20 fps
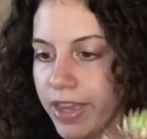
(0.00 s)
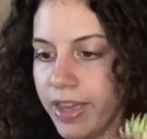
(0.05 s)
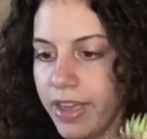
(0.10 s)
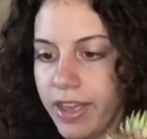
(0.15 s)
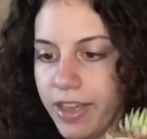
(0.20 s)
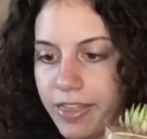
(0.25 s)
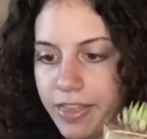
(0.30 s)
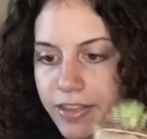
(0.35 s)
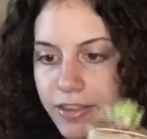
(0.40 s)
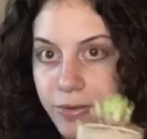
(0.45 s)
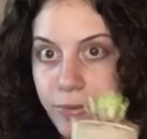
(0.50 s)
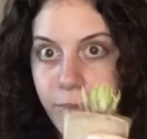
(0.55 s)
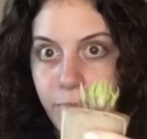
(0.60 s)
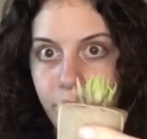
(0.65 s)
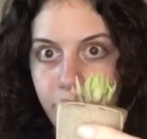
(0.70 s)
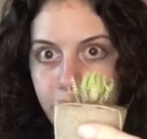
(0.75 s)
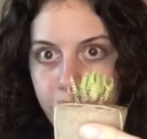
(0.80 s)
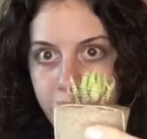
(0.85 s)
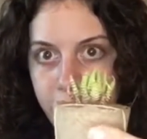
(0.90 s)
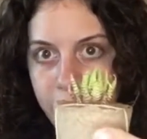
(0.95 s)
This
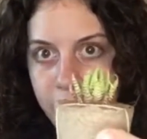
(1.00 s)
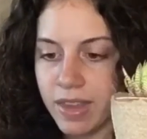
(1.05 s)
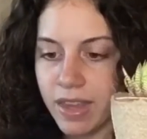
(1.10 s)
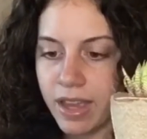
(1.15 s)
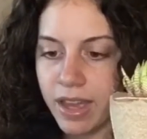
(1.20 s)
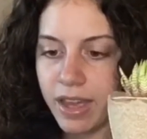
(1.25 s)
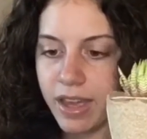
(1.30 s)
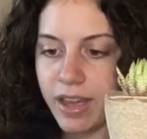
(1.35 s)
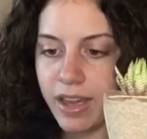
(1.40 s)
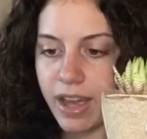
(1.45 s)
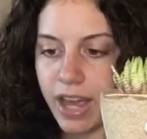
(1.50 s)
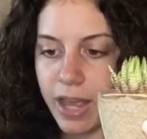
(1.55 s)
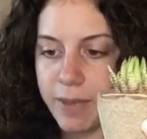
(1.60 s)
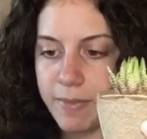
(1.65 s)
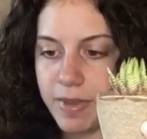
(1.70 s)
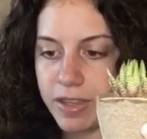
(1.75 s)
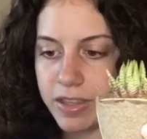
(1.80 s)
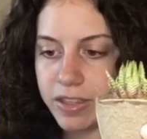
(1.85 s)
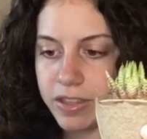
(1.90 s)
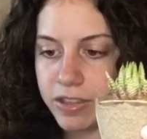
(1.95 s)
one, I'm
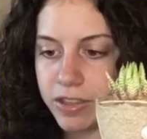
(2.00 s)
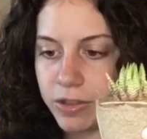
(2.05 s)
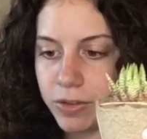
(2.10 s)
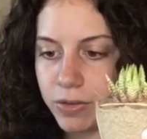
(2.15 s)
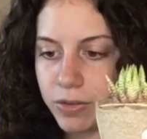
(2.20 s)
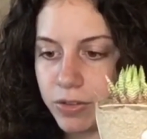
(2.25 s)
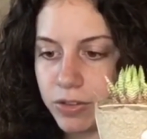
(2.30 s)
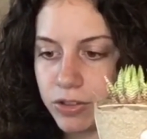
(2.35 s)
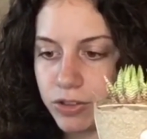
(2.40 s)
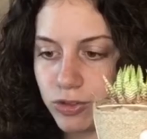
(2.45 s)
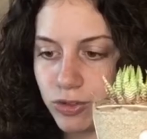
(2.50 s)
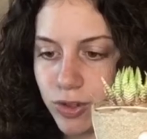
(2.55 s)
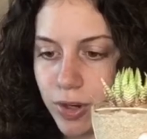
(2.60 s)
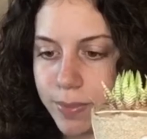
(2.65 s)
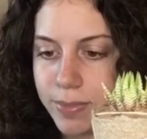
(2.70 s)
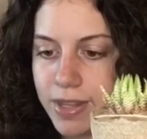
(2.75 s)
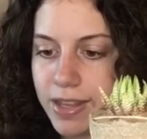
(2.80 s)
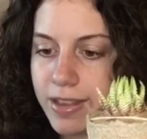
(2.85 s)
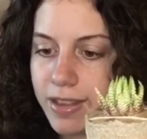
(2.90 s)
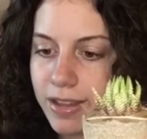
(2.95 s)
a cute
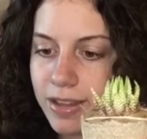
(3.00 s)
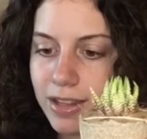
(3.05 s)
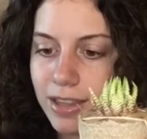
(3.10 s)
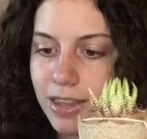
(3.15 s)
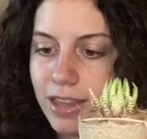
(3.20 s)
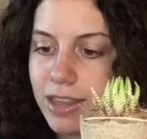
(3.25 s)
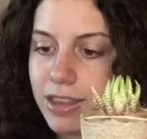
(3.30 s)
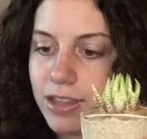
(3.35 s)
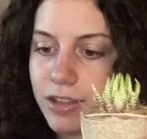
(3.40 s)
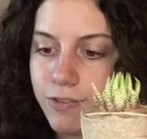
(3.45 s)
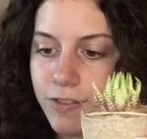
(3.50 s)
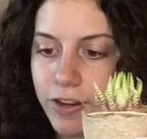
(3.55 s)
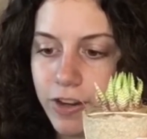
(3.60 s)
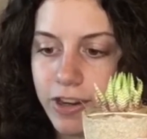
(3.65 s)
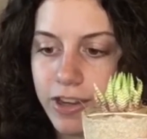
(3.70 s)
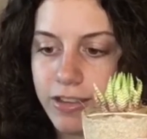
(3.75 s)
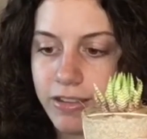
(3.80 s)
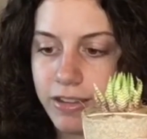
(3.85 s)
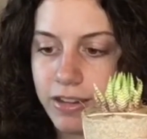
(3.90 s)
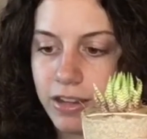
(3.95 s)
shrubby succulent that
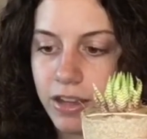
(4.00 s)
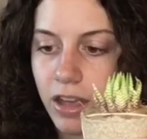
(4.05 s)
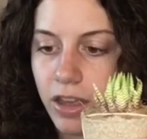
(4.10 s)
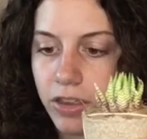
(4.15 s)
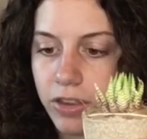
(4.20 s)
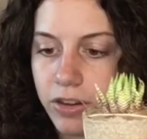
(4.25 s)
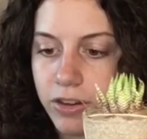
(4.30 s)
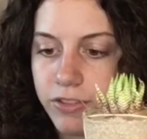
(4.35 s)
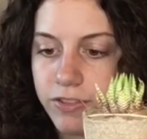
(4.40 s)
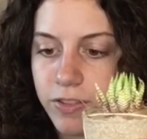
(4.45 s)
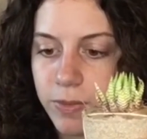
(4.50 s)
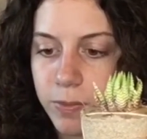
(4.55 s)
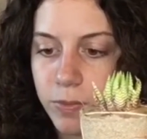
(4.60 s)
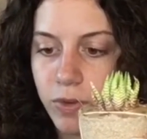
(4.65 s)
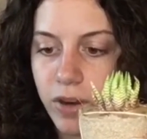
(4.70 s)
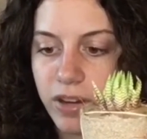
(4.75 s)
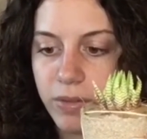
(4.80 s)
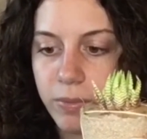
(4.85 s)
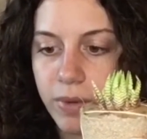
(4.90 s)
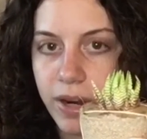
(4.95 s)
varies in color from
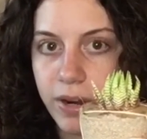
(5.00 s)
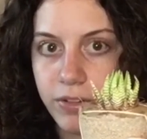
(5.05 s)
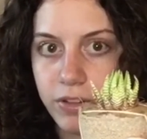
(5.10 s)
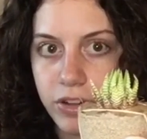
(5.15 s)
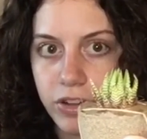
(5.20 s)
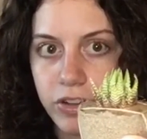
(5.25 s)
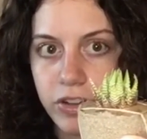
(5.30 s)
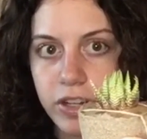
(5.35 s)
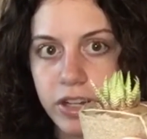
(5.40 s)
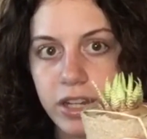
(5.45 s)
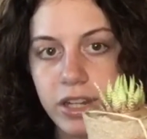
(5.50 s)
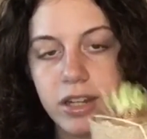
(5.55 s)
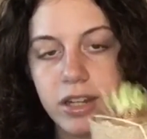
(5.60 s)
red, brown to green.